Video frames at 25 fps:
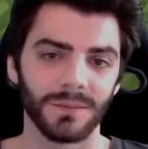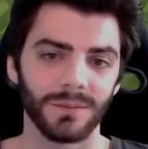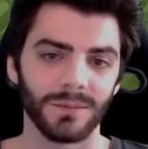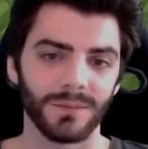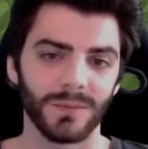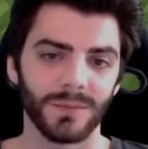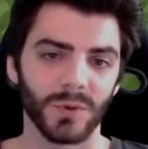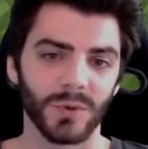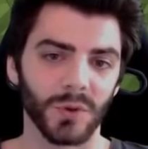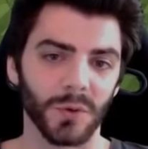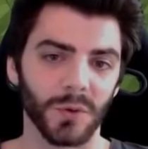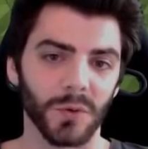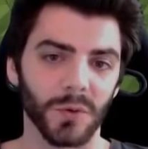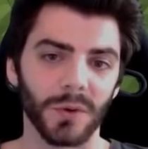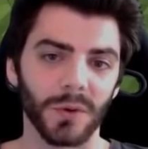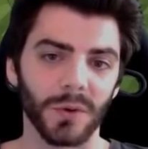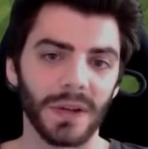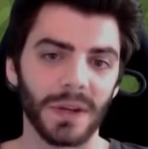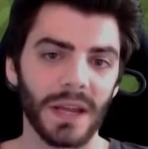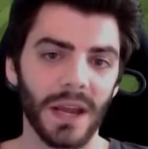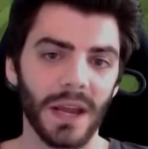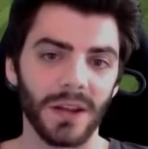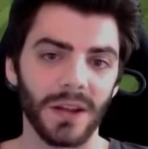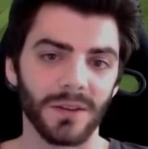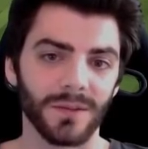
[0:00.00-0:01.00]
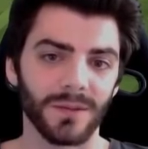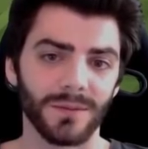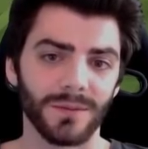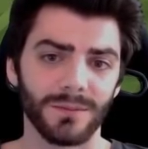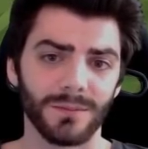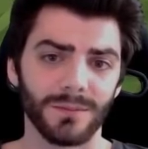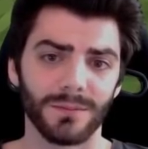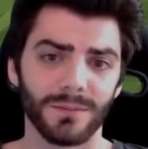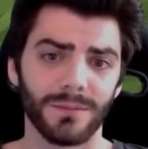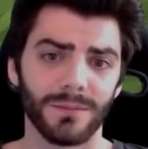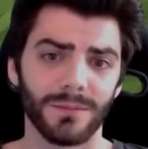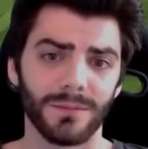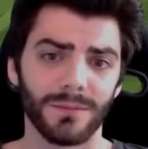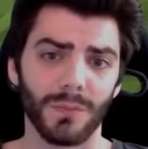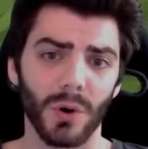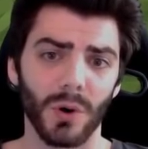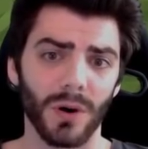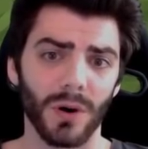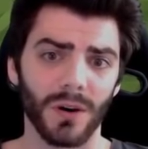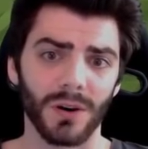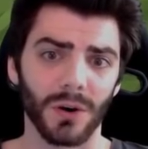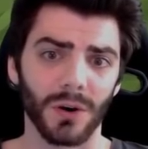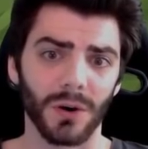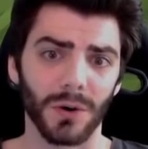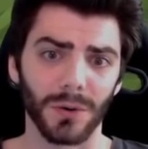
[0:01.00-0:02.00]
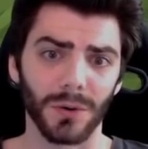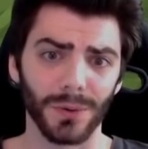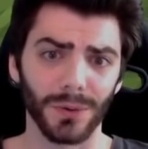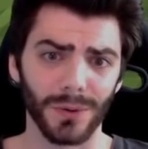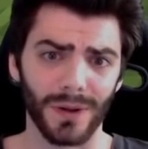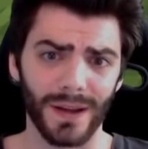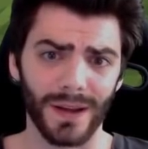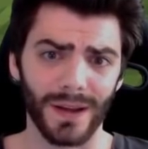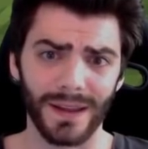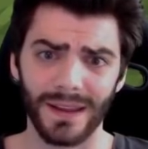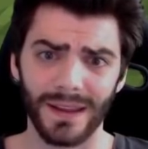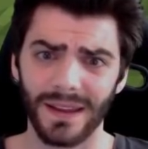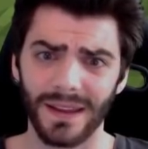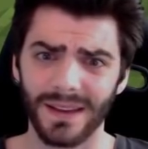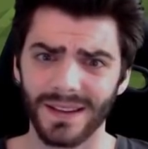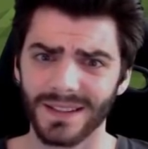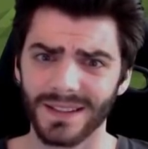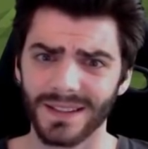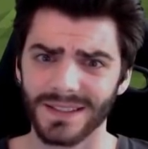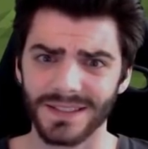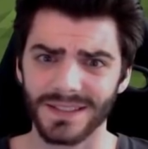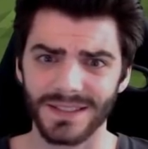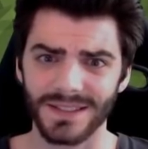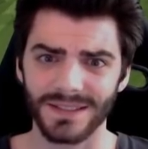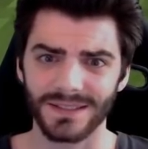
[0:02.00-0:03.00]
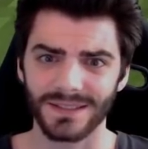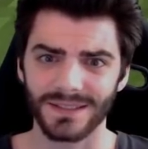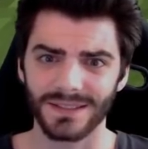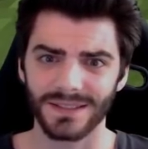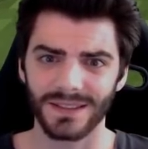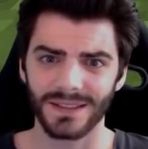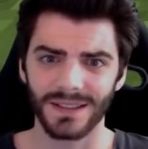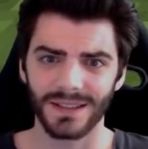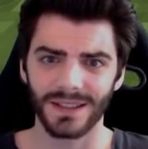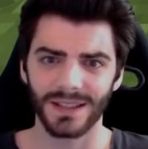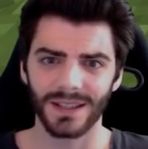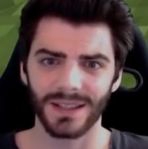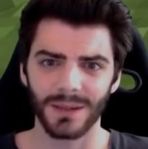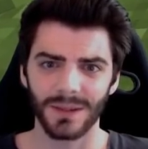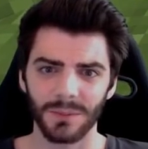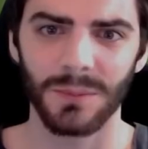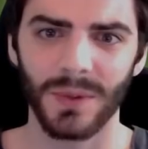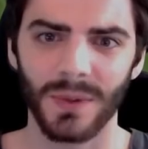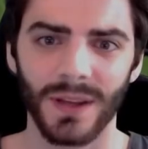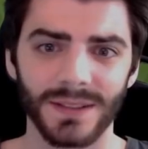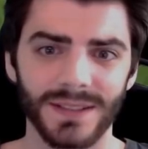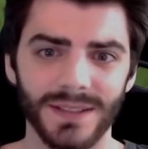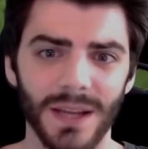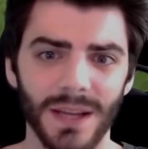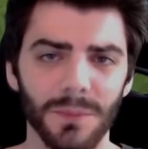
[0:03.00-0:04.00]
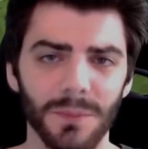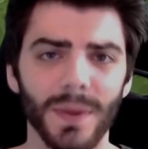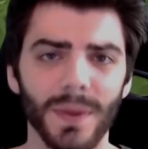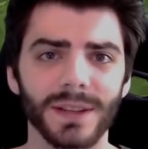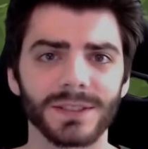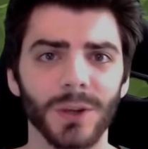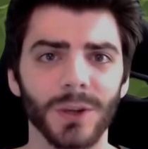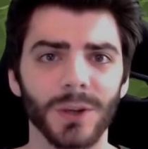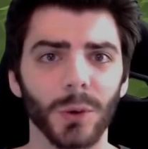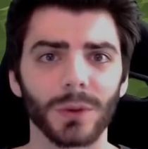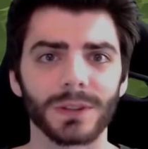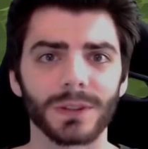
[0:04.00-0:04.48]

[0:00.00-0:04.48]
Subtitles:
to create more coal, I guess, because that makes total